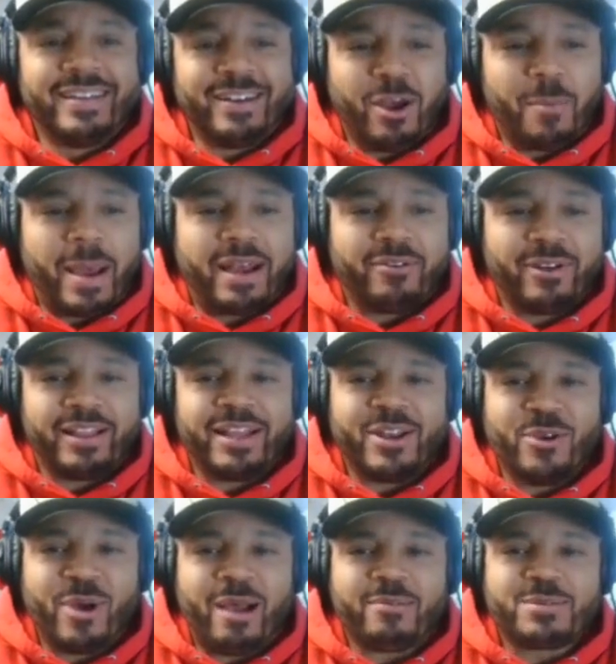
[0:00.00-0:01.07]
nobody really
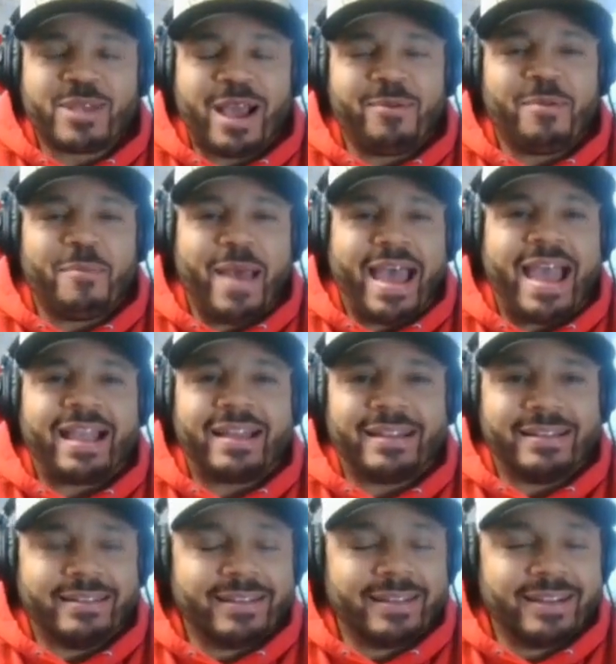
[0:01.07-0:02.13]
knew I was coming back,
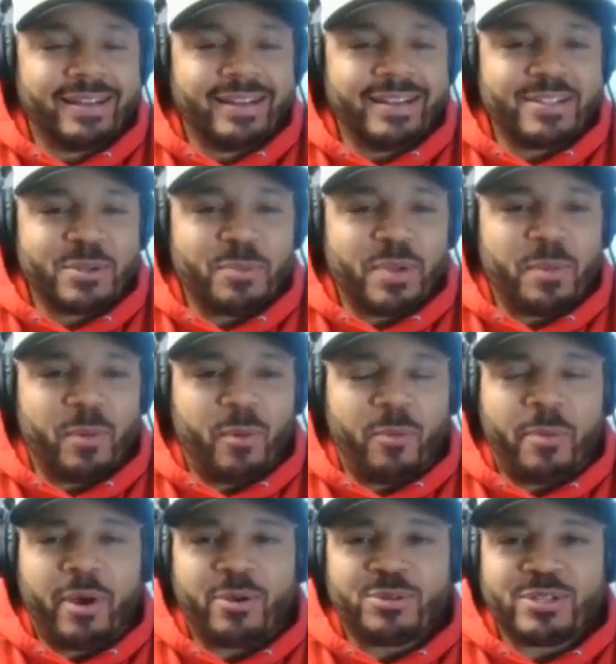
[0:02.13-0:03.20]
and some people
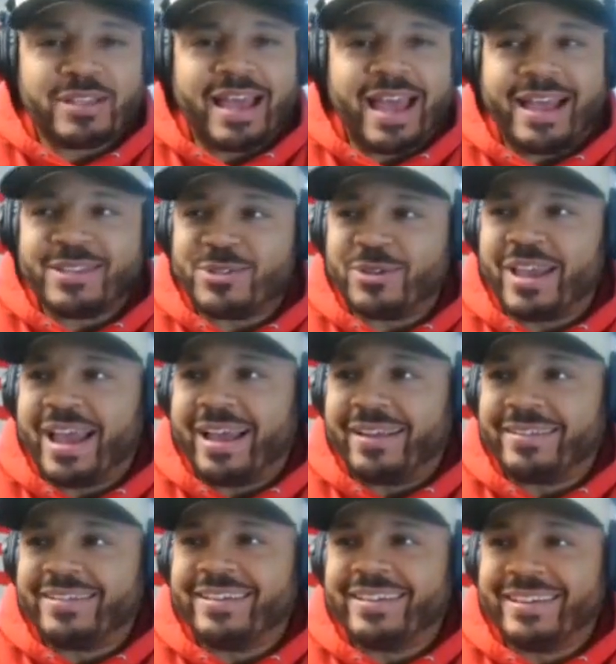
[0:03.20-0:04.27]
posted that. So yeah,
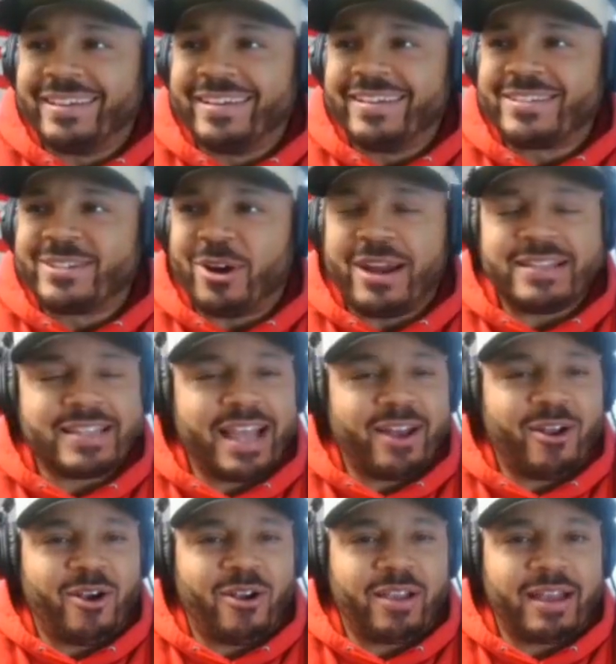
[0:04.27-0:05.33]
it's crazy how
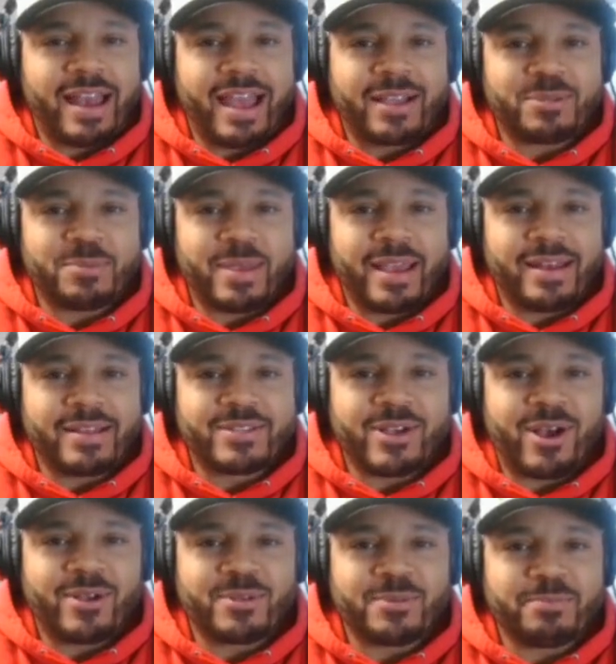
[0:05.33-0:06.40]
it all connects, man. It's awesome.